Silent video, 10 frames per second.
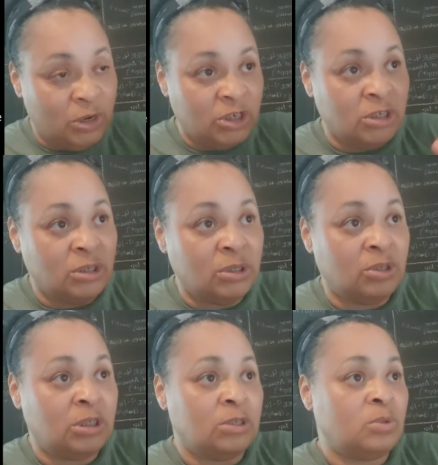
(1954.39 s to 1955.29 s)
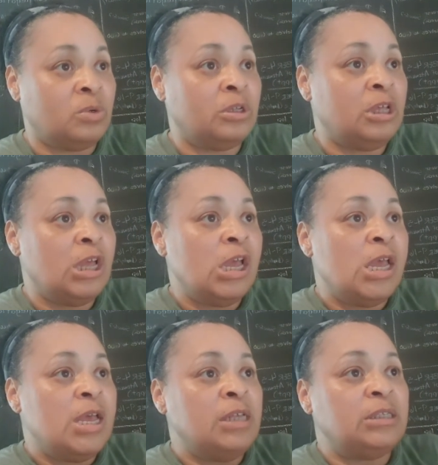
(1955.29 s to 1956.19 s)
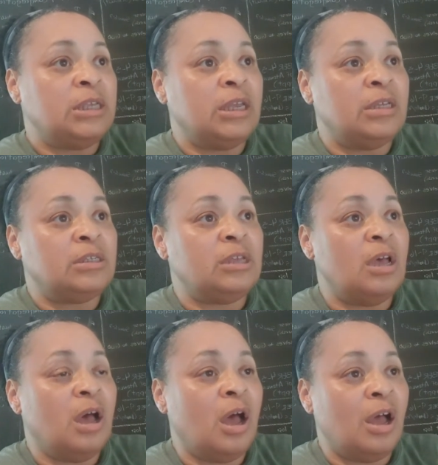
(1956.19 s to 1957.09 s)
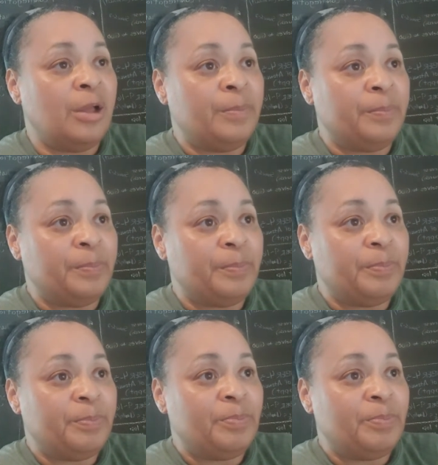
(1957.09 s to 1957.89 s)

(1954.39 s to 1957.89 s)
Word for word: Russia is to the north. It says, um,